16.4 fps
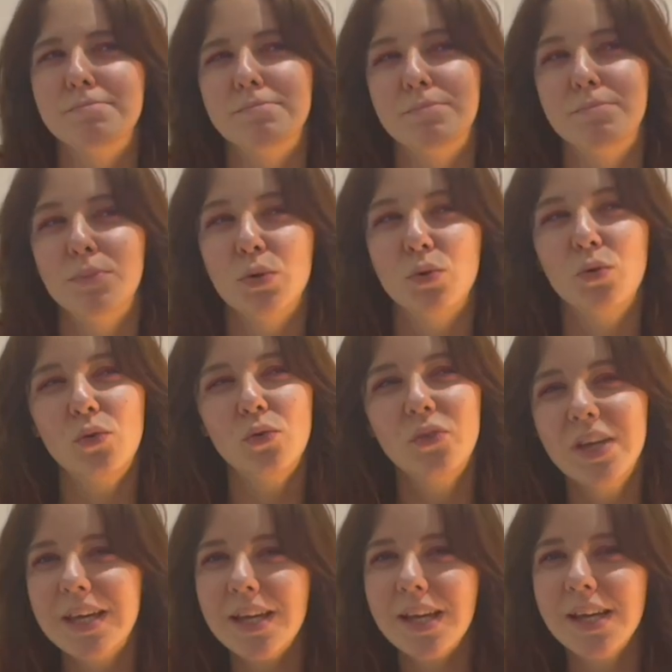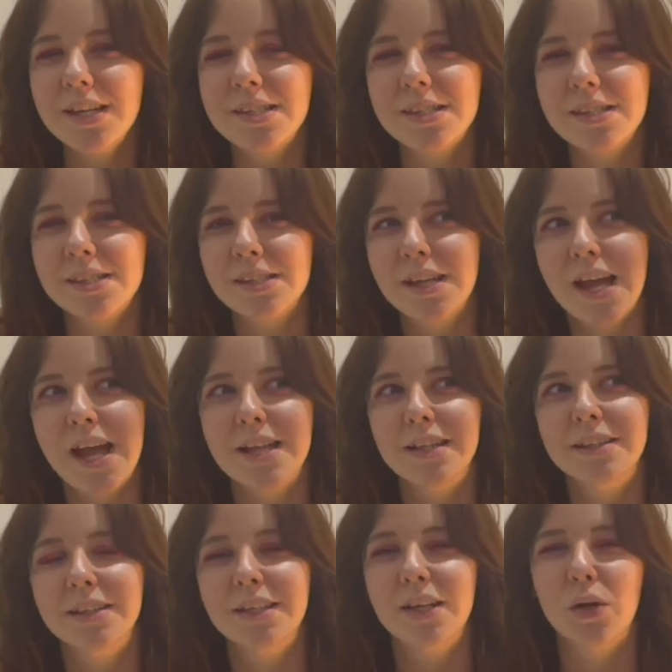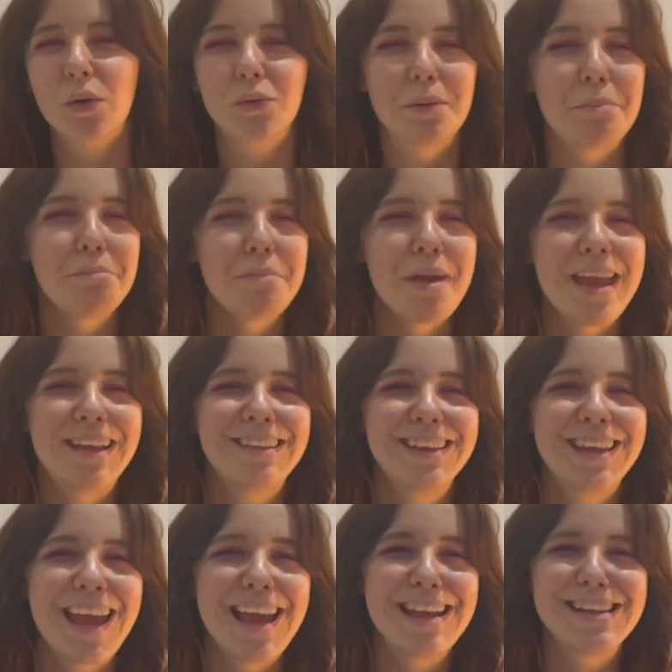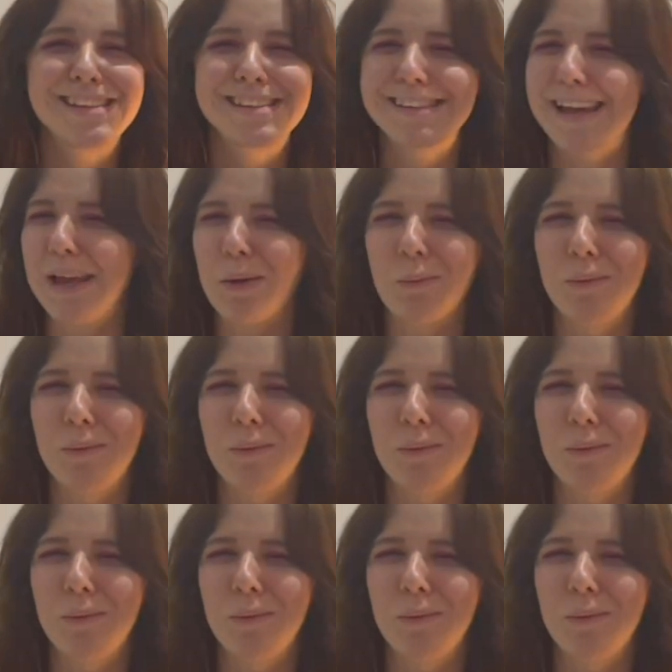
movies and you know the male gaze like